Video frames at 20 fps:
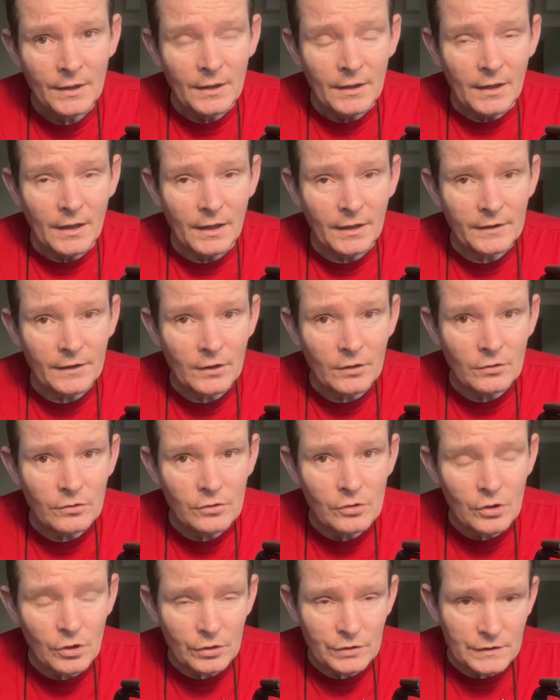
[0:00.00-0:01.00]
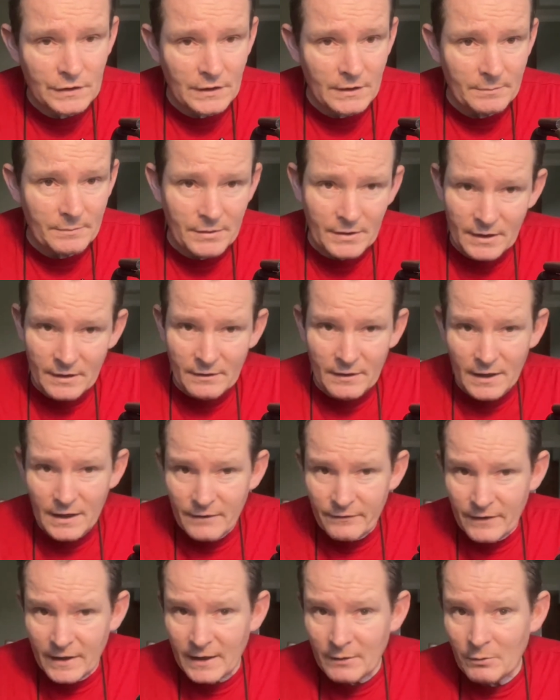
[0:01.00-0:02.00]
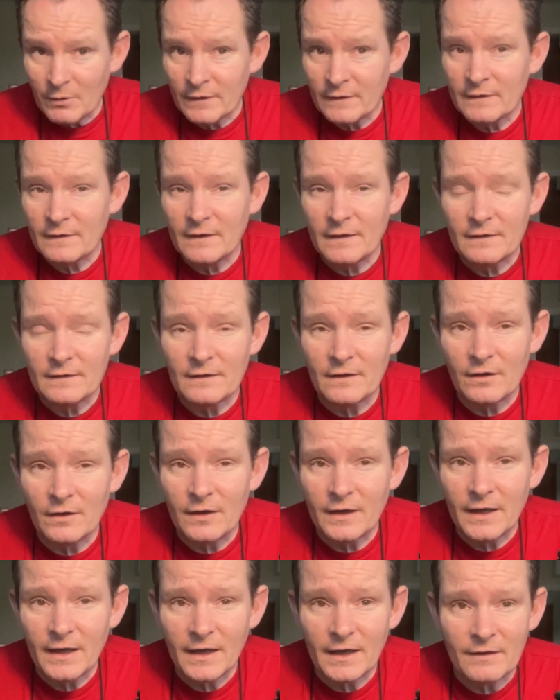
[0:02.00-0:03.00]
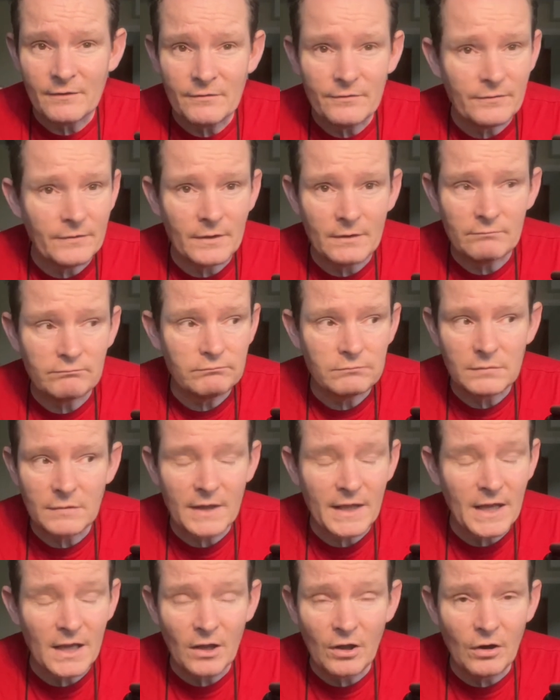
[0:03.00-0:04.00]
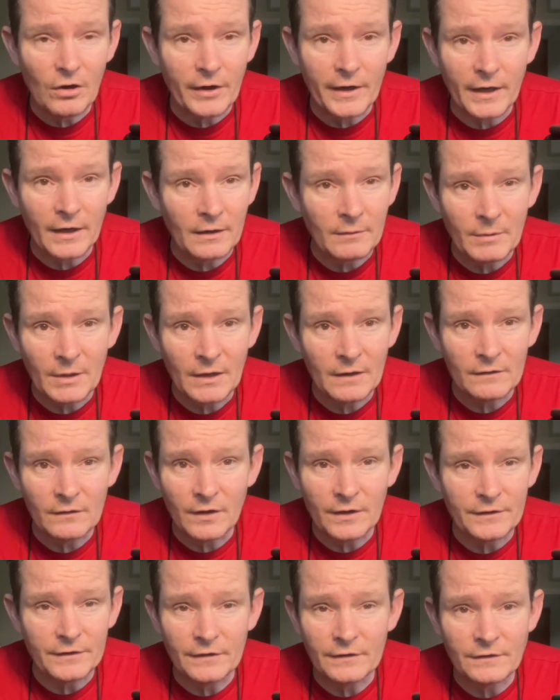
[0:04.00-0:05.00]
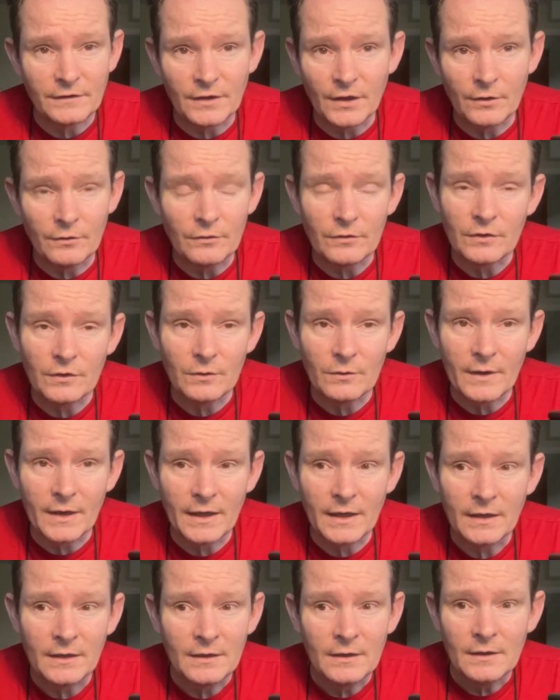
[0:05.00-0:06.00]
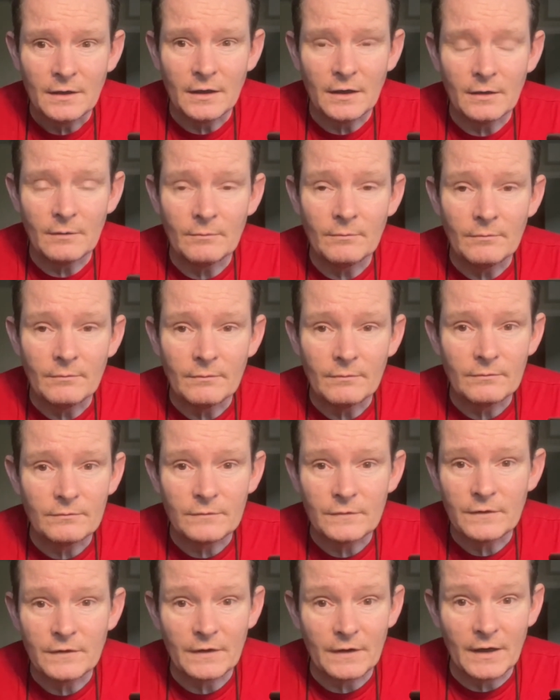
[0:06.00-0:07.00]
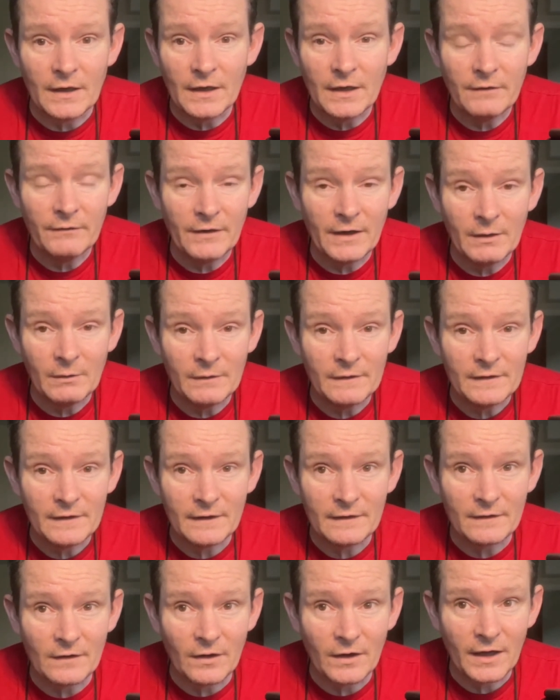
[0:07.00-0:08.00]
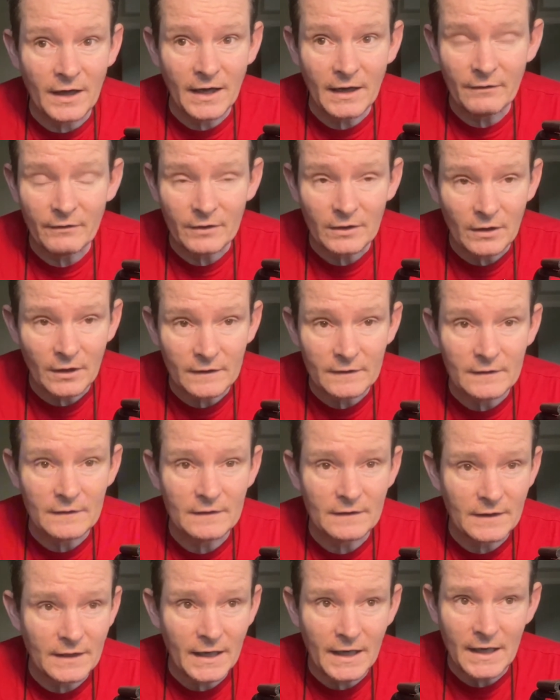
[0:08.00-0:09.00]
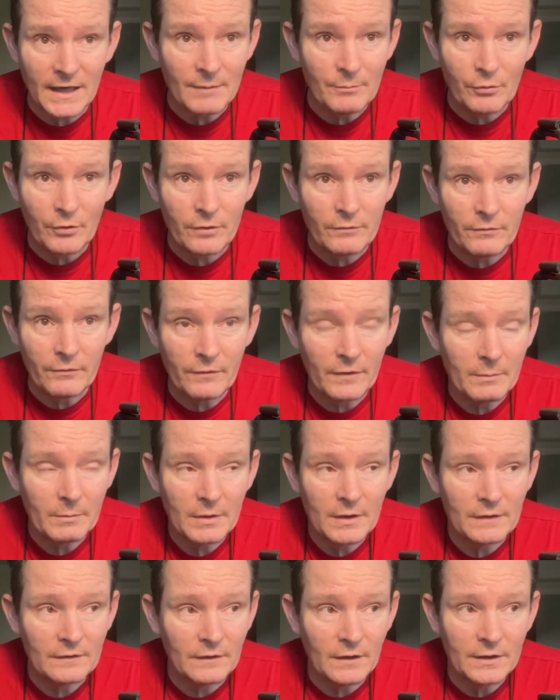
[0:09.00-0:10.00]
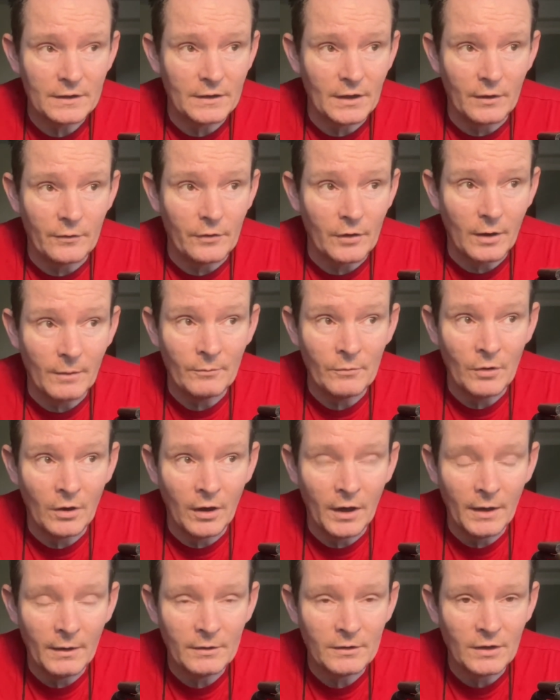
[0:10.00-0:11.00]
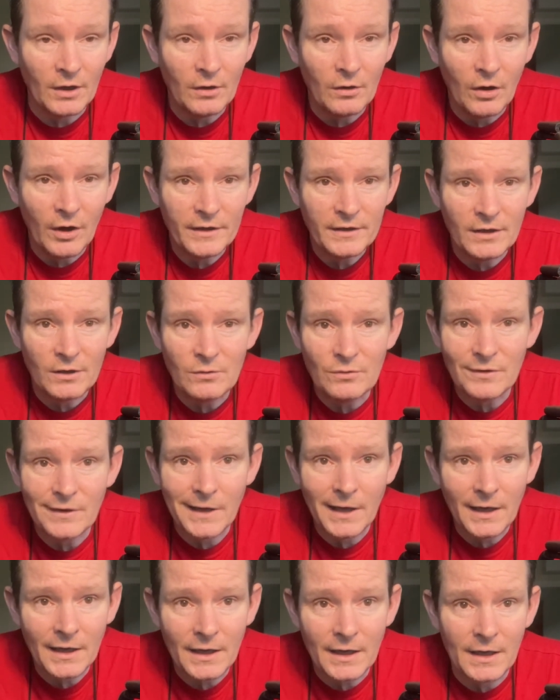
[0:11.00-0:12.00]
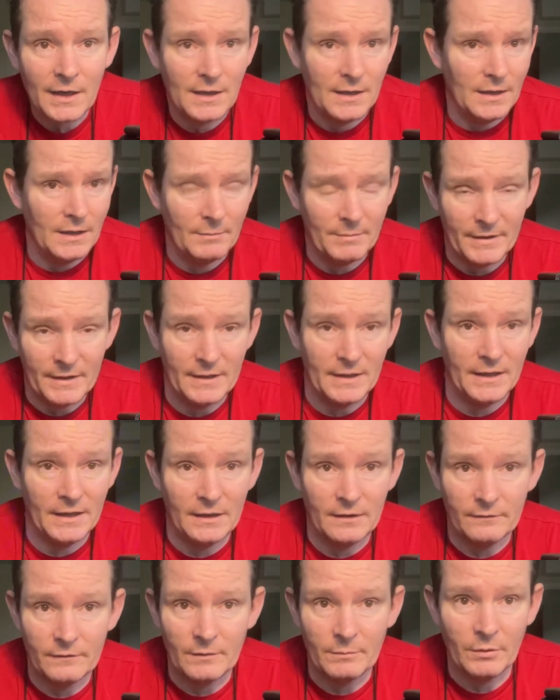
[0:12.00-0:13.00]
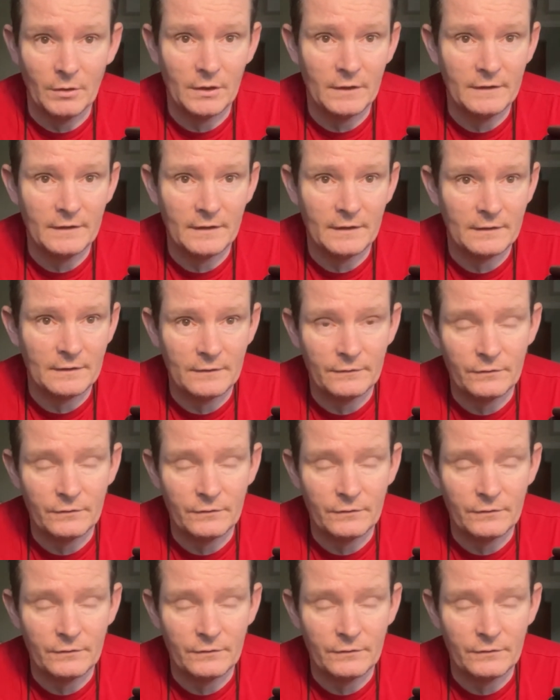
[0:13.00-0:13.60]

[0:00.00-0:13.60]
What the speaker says: I don't gossip. If anyone says that I have, they're lying, because I just don't do that. And if anyone says that I have, I'd like to see any proof of it, because I don't care about any of the politics of